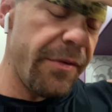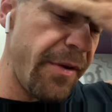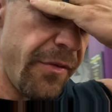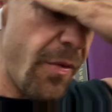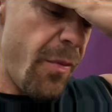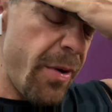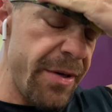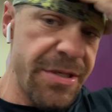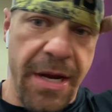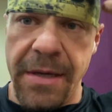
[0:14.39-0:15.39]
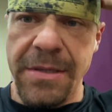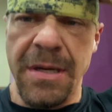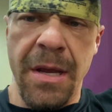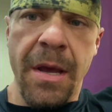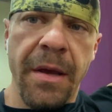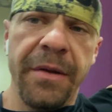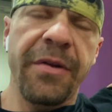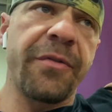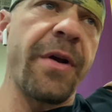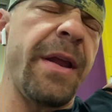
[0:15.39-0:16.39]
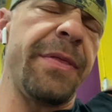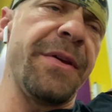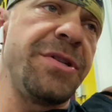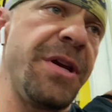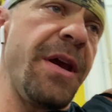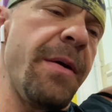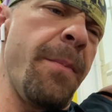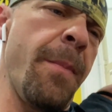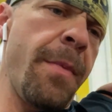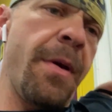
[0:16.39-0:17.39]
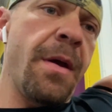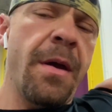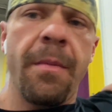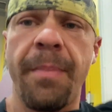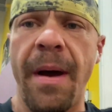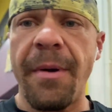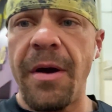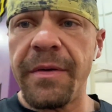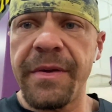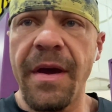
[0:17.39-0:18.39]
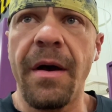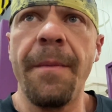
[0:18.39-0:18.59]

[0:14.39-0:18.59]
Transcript: like 21 and change to train at the gym by my hotel.